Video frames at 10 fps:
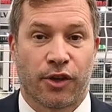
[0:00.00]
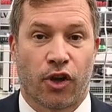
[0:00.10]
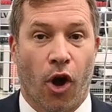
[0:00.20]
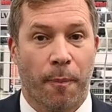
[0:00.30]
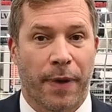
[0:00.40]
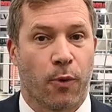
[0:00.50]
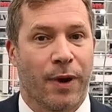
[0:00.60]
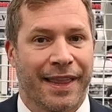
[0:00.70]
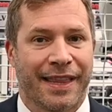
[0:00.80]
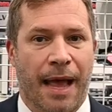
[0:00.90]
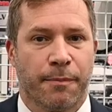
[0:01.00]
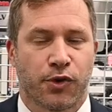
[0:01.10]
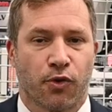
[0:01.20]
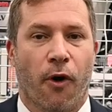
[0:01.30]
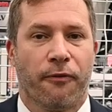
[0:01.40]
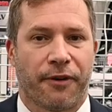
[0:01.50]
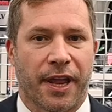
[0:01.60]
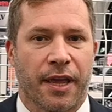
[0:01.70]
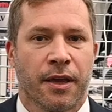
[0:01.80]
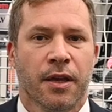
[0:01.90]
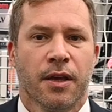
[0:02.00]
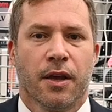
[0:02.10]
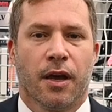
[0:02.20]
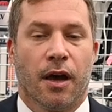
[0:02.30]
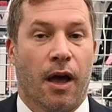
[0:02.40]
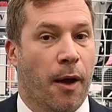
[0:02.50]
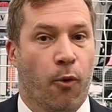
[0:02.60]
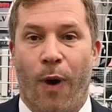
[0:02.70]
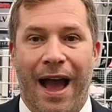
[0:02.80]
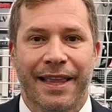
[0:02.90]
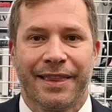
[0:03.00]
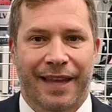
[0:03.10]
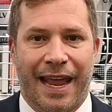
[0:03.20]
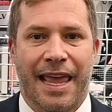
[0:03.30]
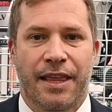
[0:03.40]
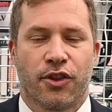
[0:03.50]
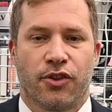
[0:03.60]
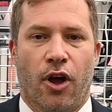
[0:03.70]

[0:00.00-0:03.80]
company when it comes to offering uh, a wide range,